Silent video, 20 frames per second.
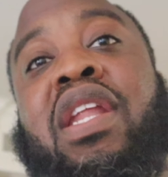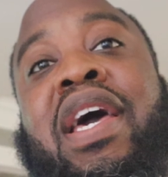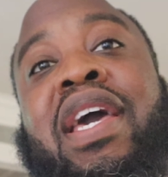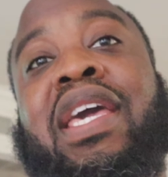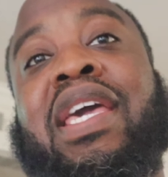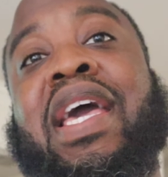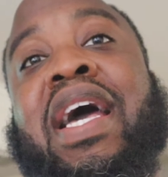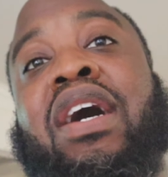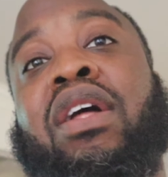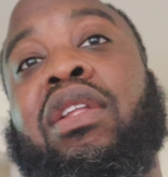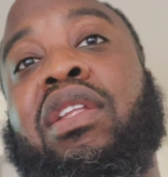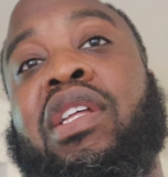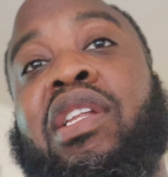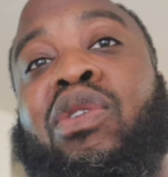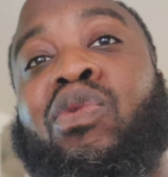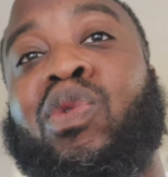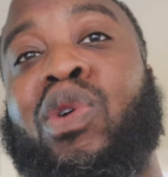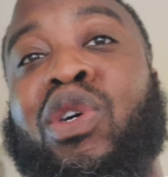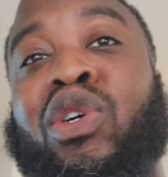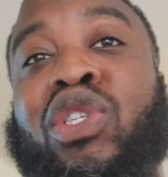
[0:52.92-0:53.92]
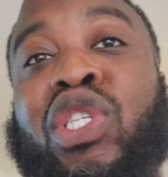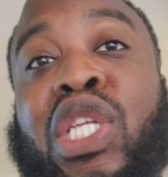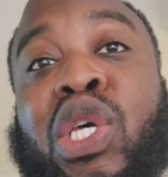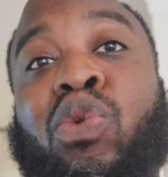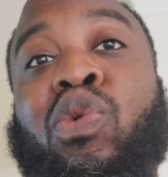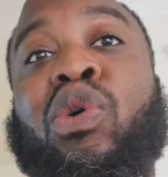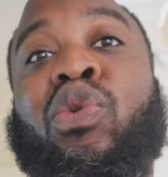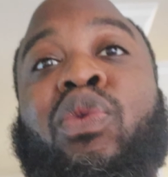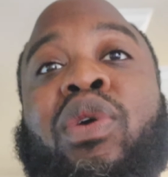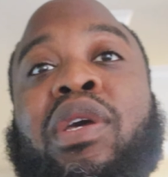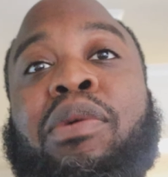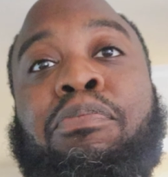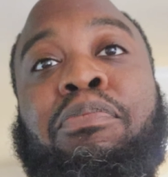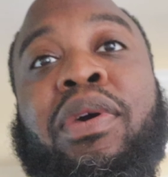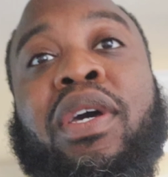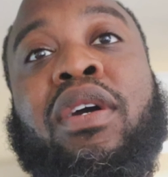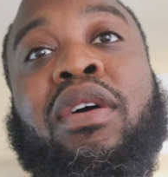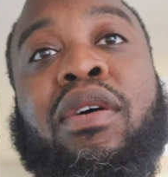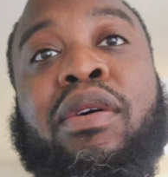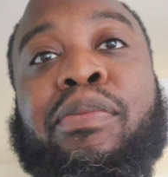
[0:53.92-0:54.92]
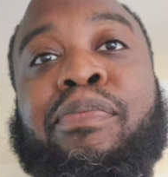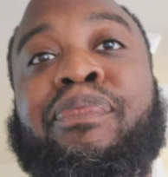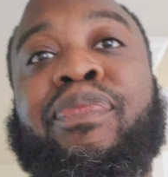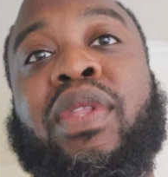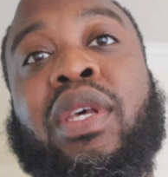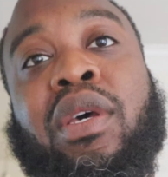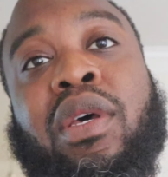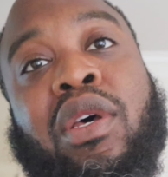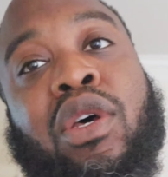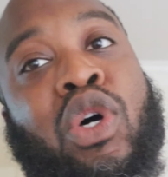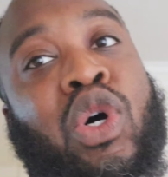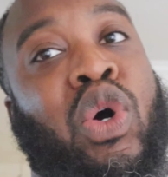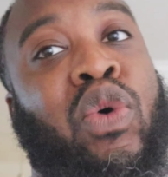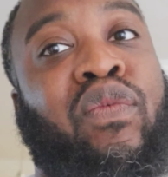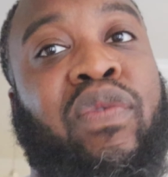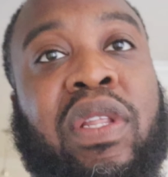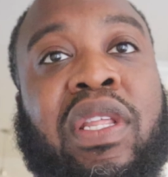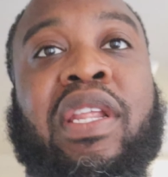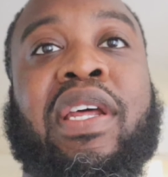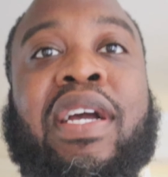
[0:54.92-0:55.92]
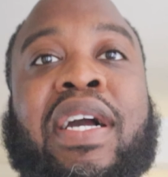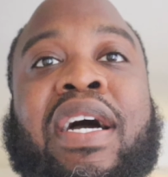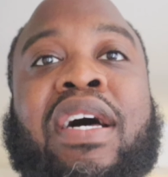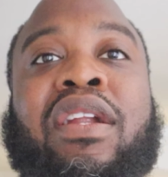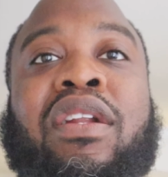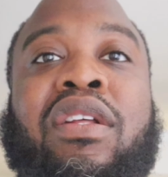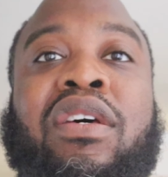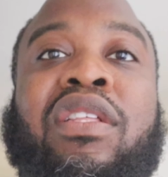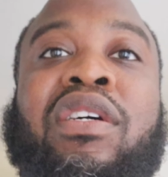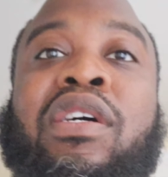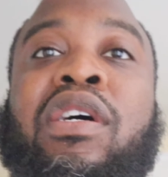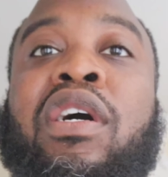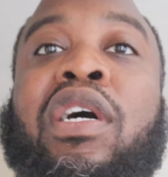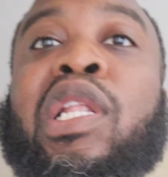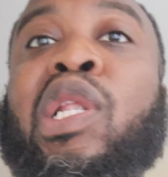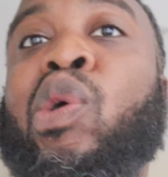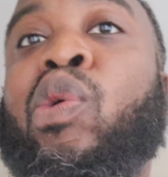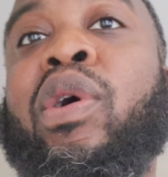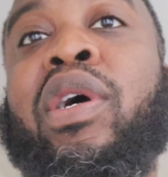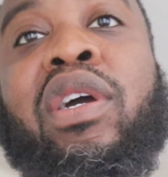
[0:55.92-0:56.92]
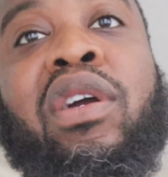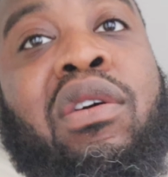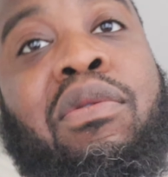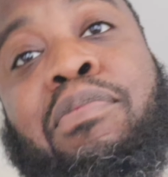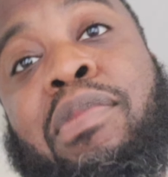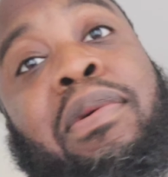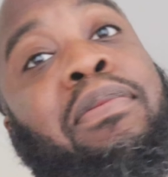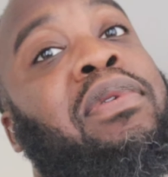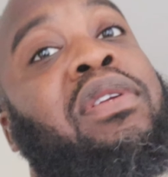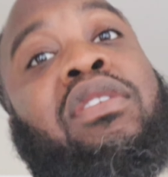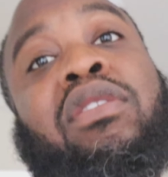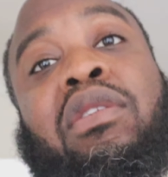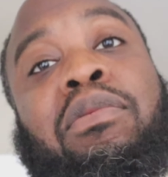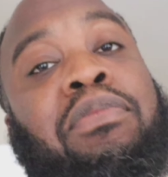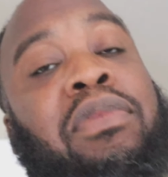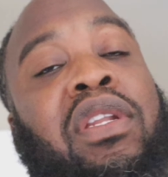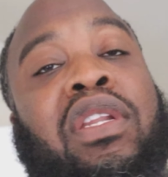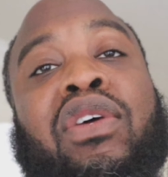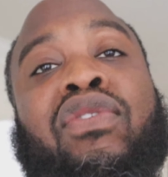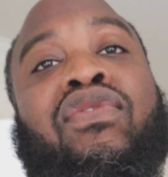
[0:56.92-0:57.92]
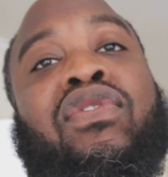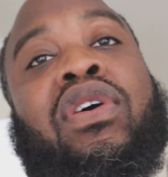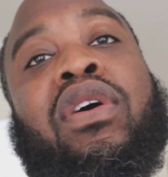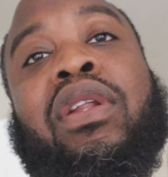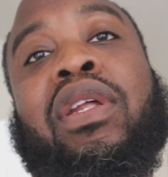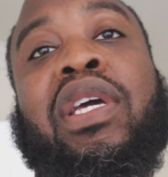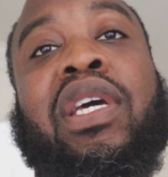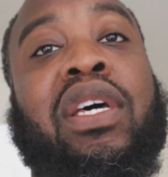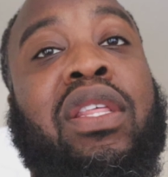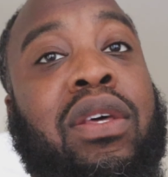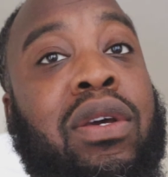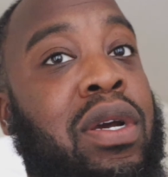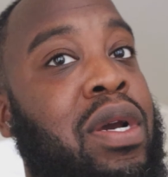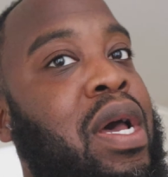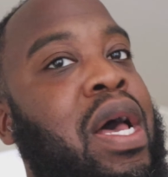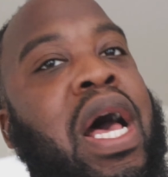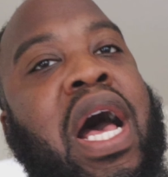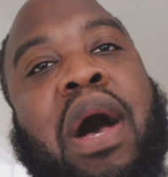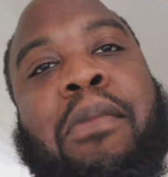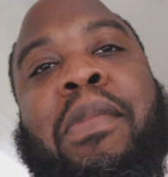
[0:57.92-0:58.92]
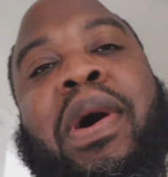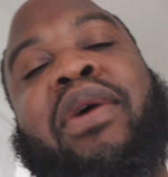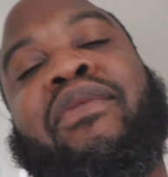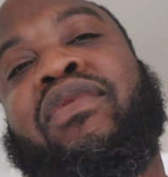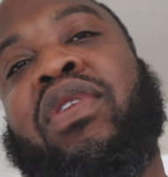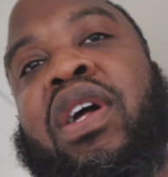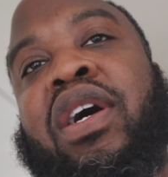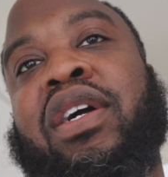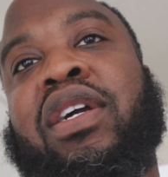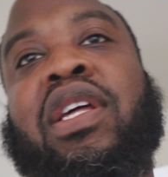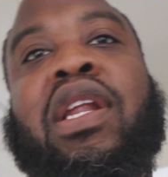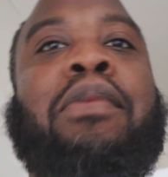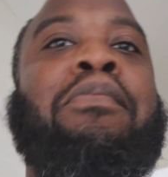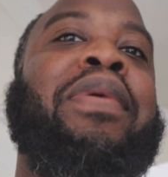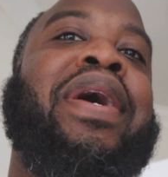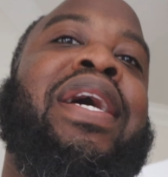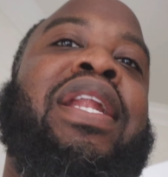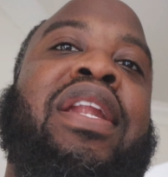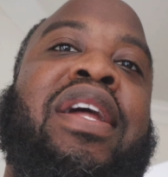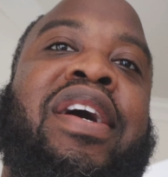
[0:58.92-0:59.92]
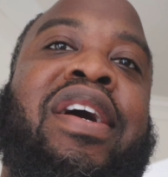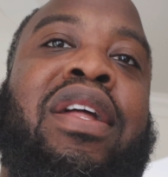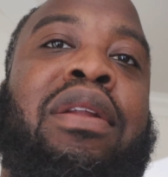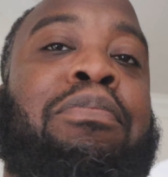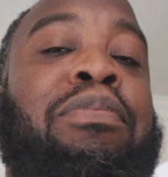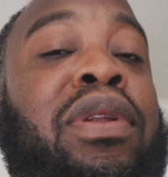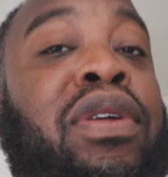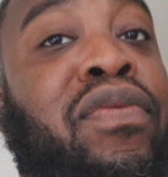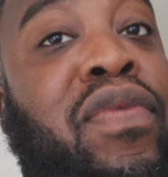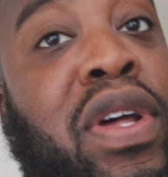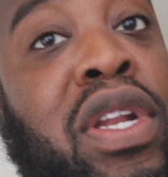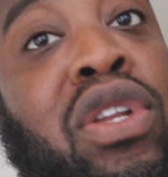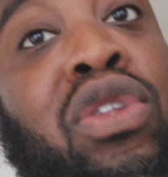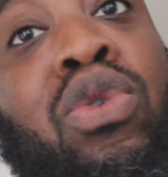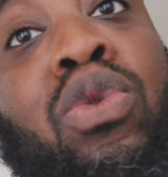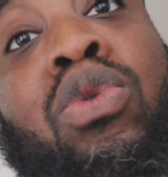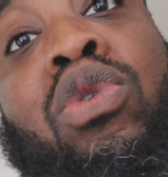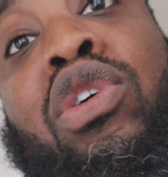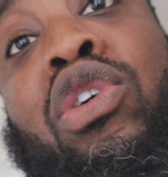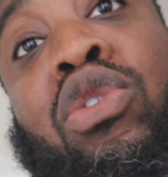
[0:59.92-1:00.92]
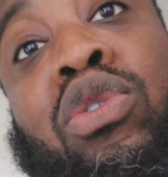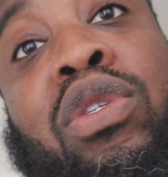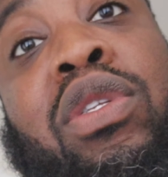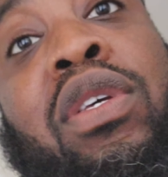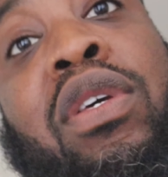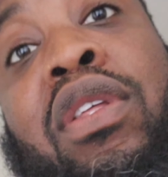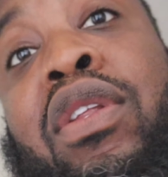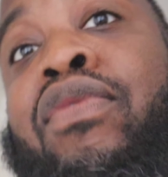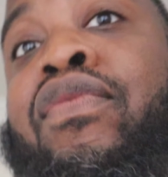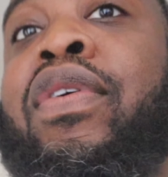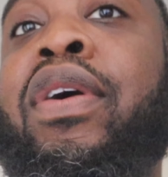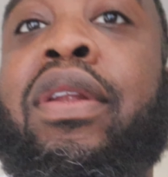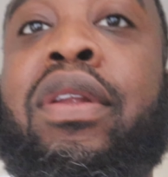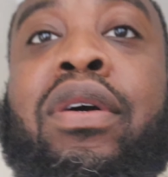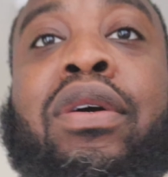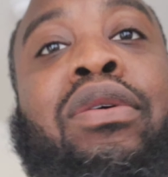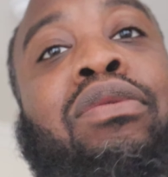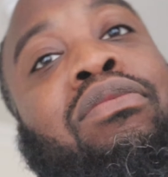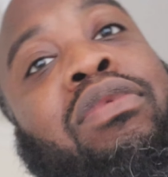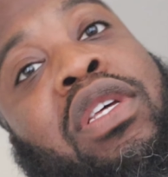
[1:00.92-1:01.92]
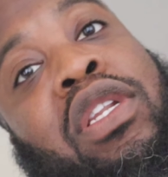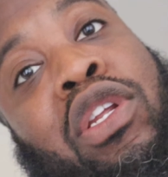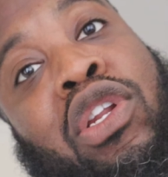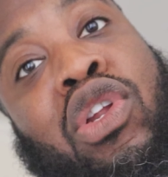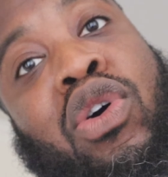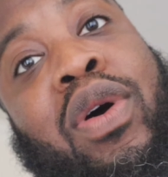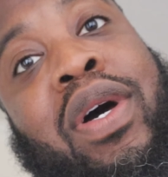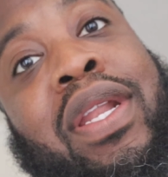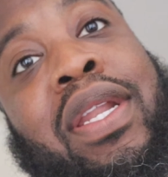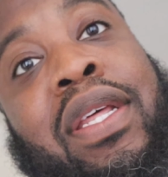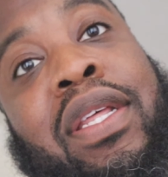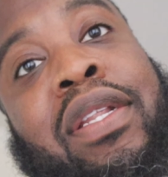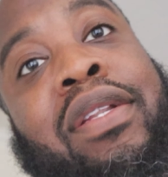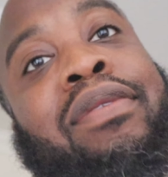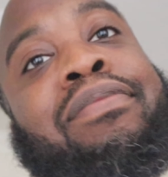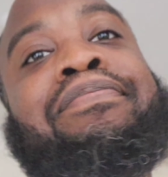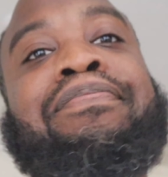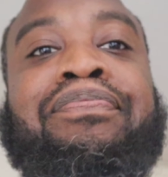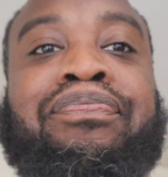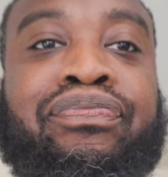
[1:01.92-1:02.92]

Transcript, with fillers: Nike outlet and we're gonna see what we can pick up. Hopefully they got another colorway or maybe just something different altogether. I might vlog it, I might not, but if I do, you'll see it. If I don't, then you know I didn't.